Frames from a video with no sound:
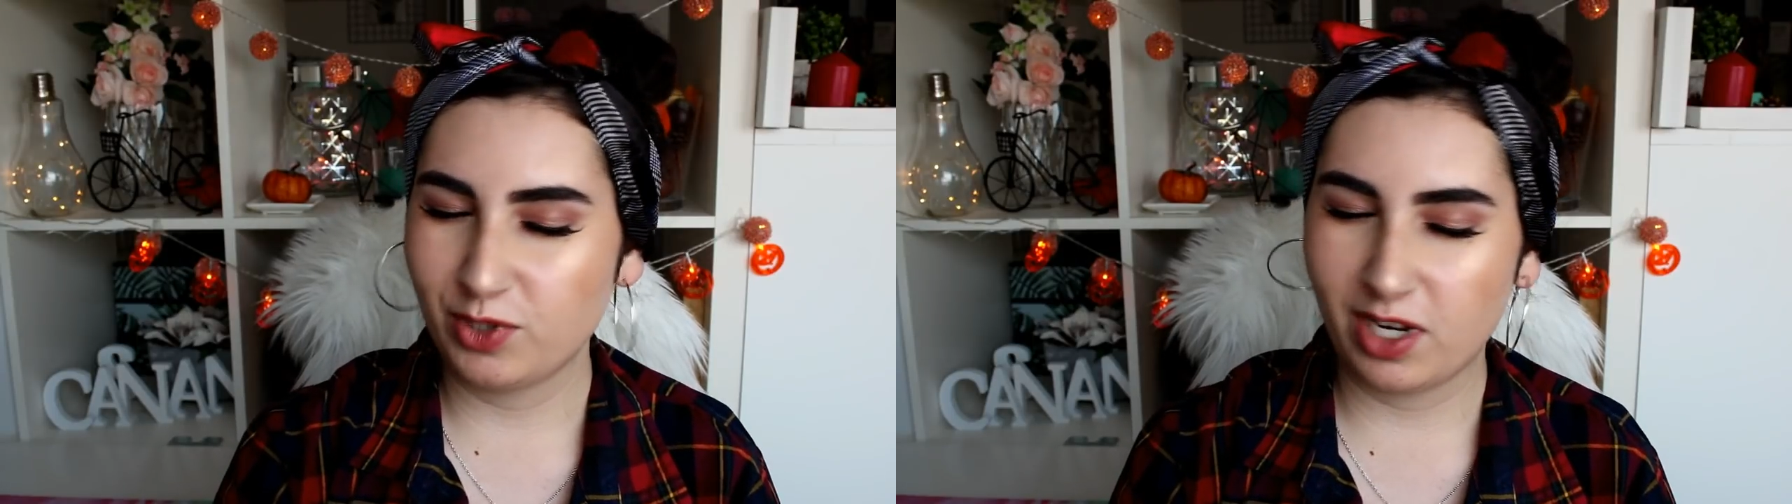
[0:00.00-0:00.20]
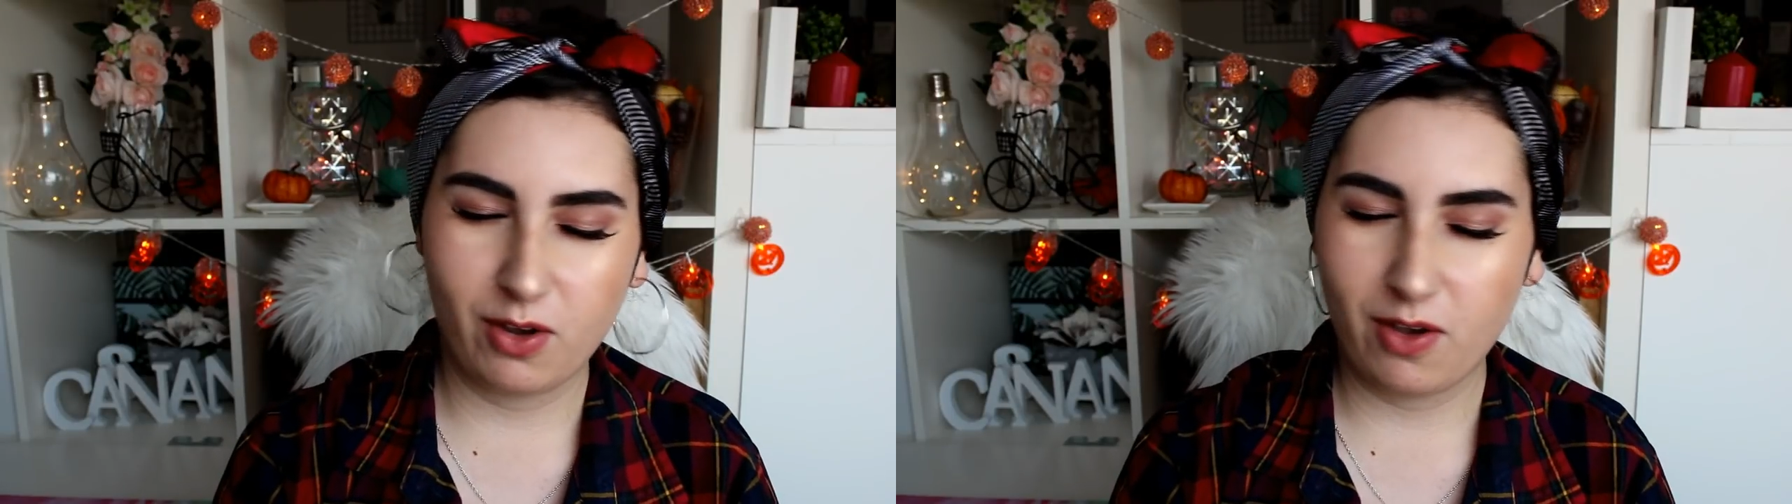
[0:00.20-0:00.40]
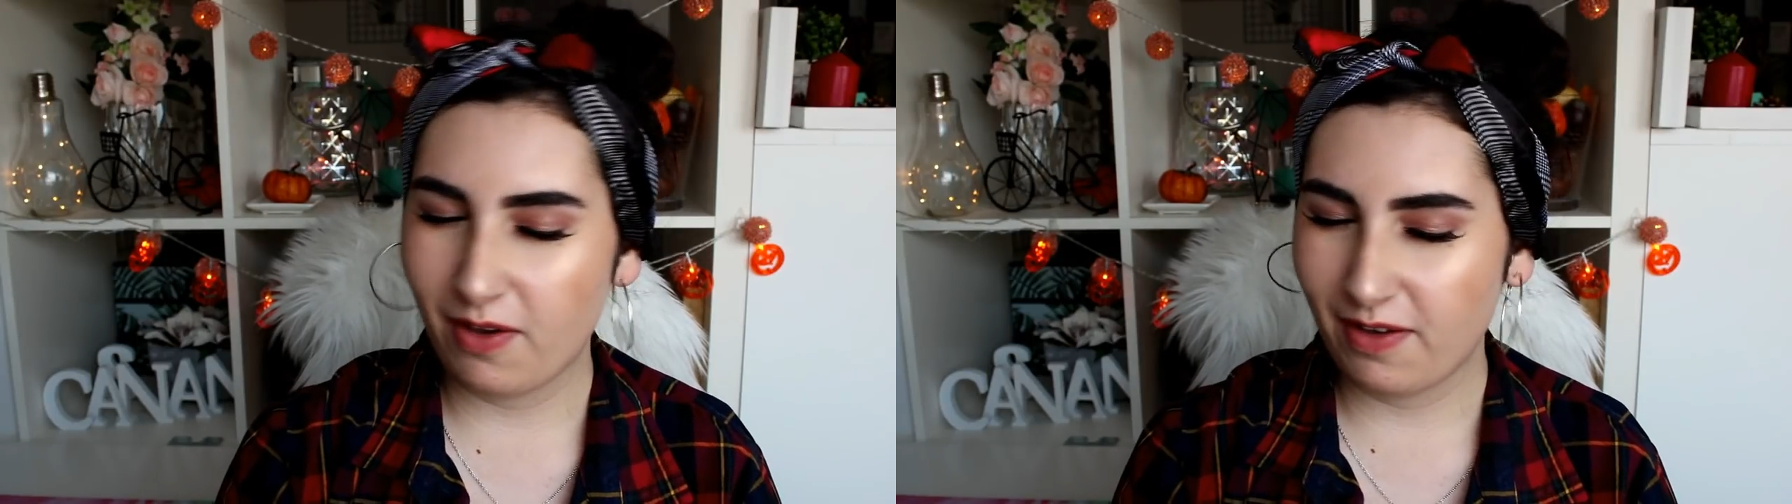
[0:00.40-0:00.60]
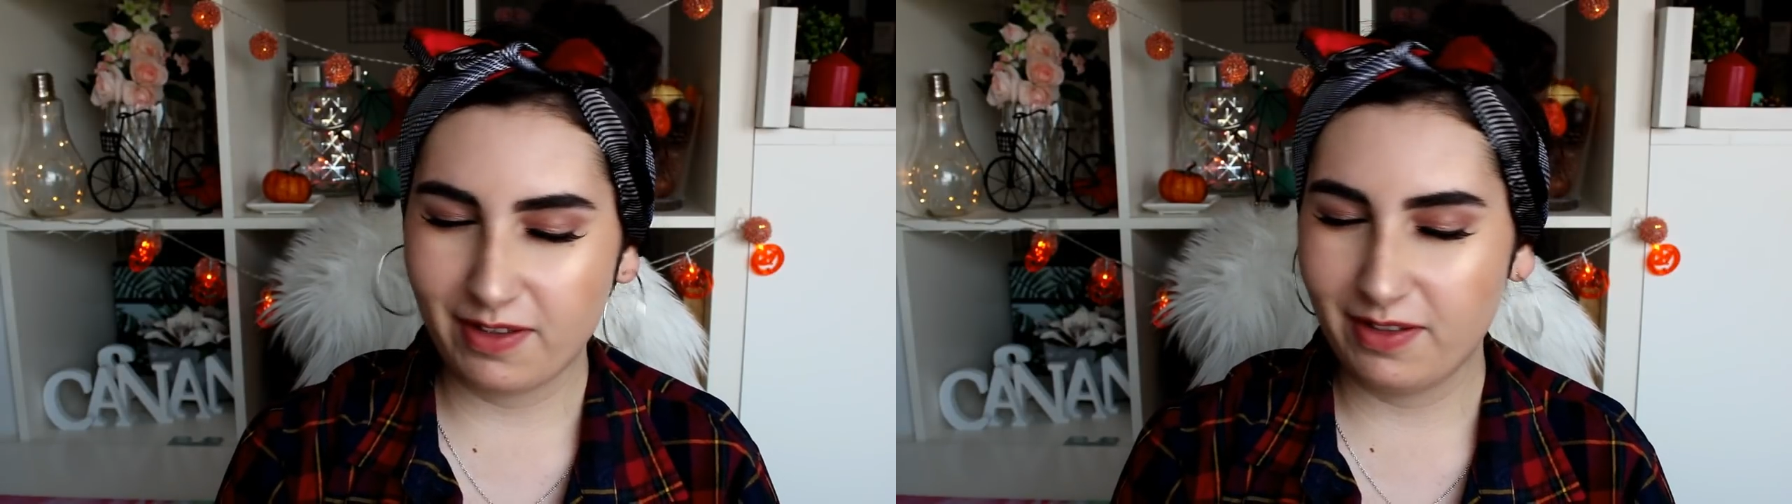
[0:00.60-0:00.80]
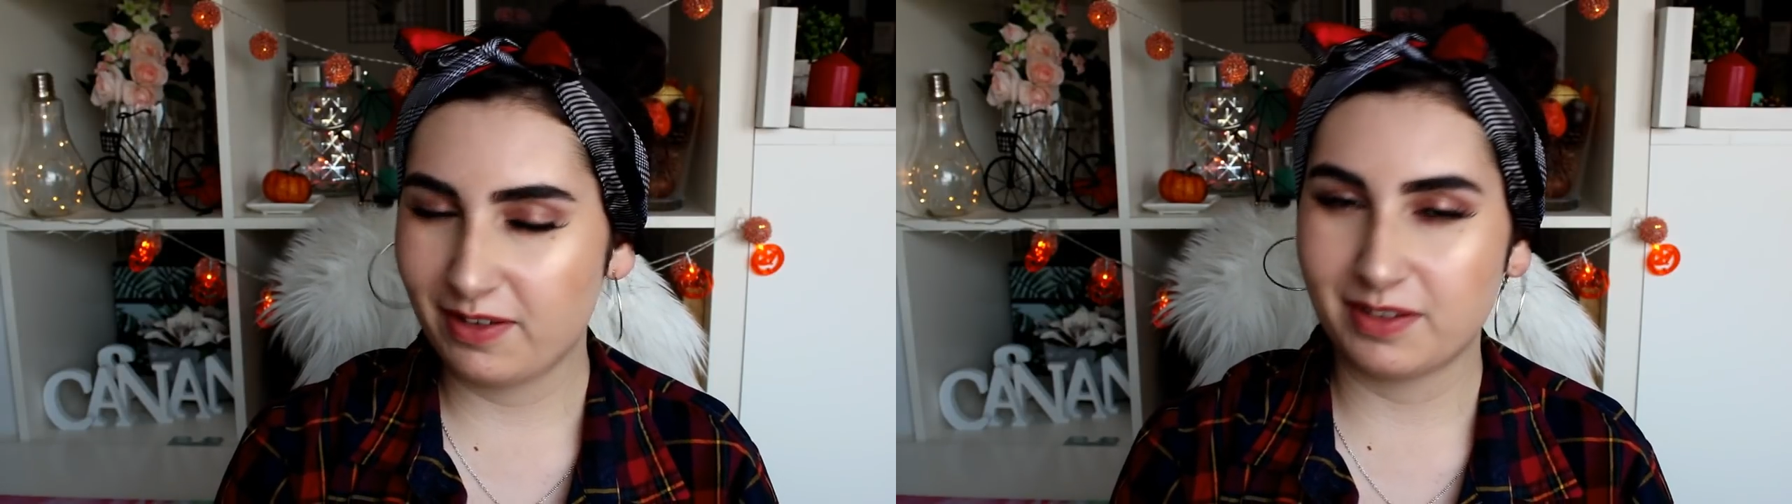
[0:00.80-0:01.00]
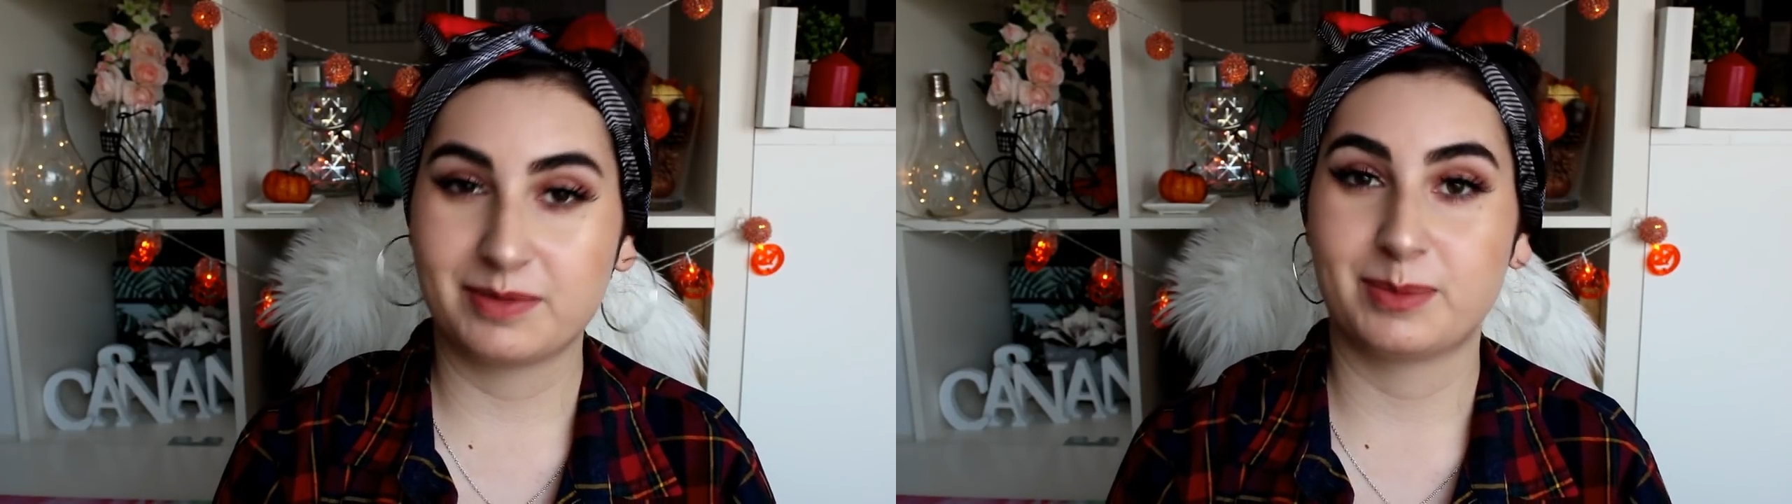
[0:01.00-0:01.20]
channel.